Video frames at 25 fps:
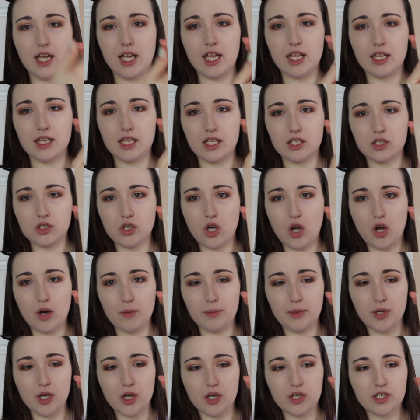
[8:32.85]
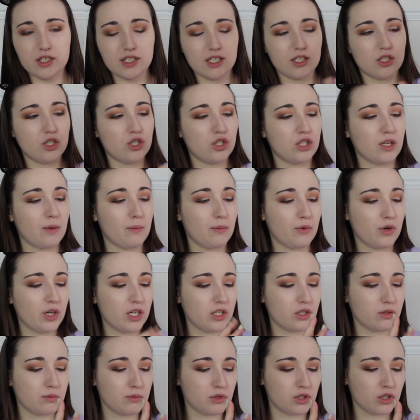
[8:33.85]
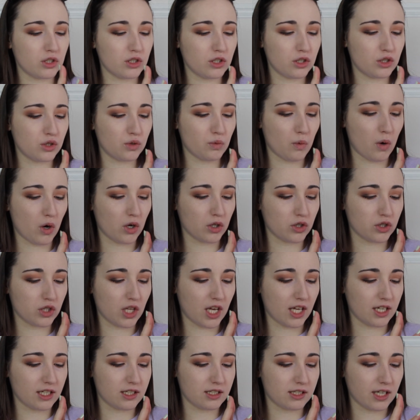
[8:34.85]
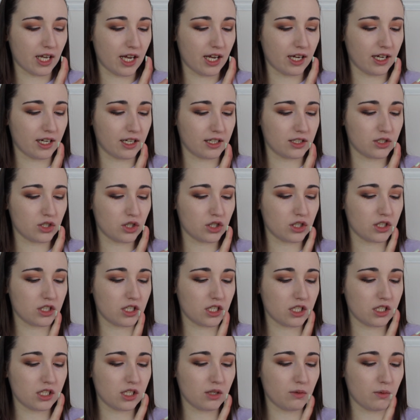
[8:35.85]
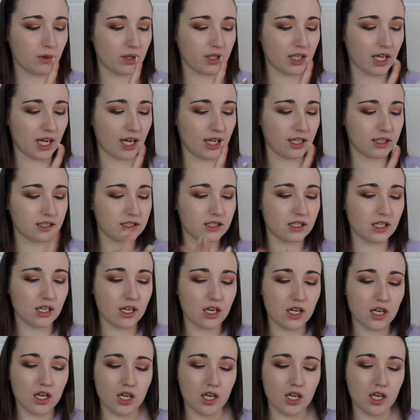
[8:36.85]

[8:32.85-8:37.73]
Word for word: in the top here because it's shimmery, so I'm just going to swatch that a second just to see what that